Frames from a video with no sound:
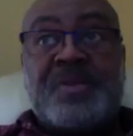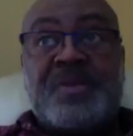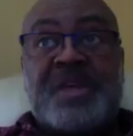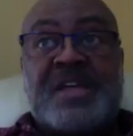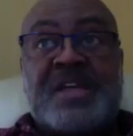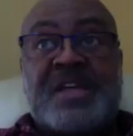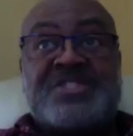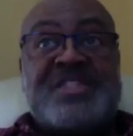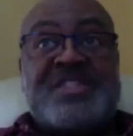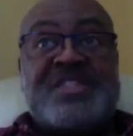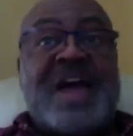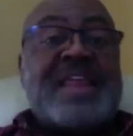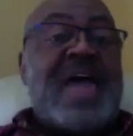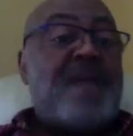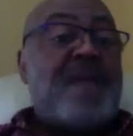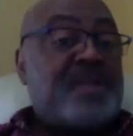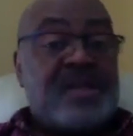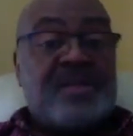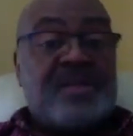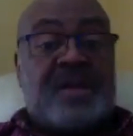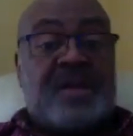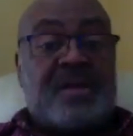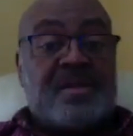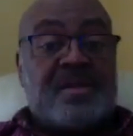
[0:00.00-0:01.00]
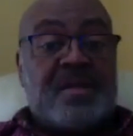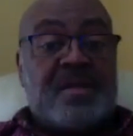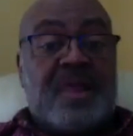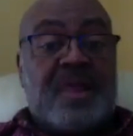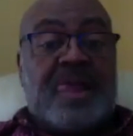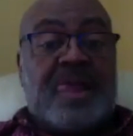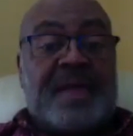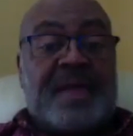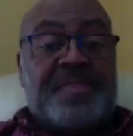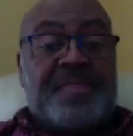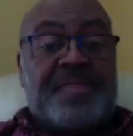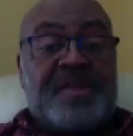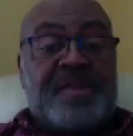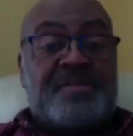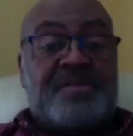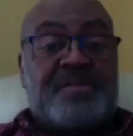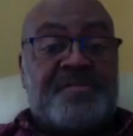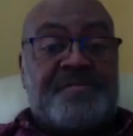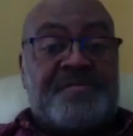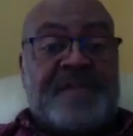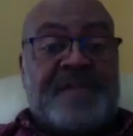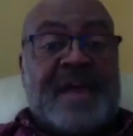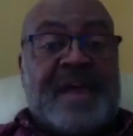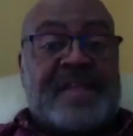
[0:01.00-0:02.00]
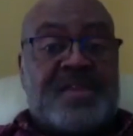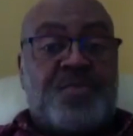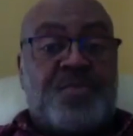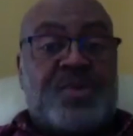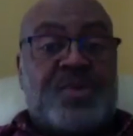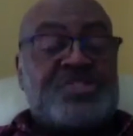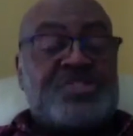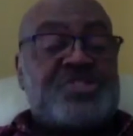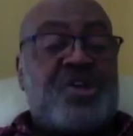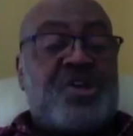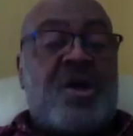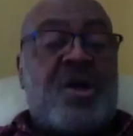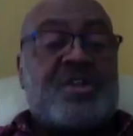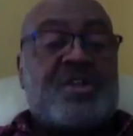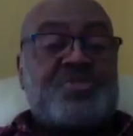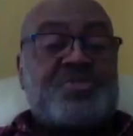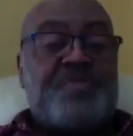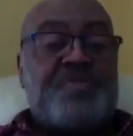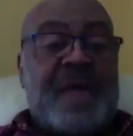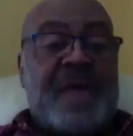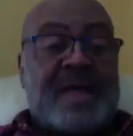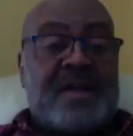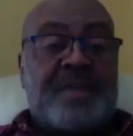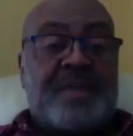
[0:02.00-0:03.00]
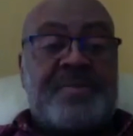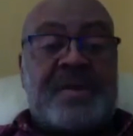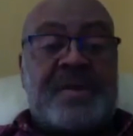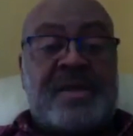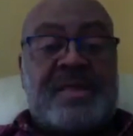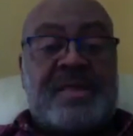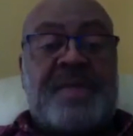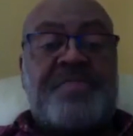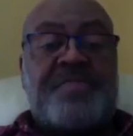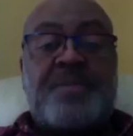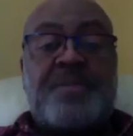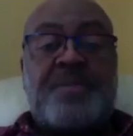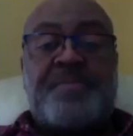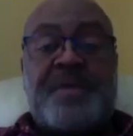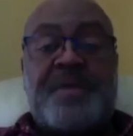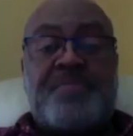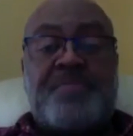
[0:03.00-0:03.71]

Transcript: not happening, I think the fact that when it starts back up again,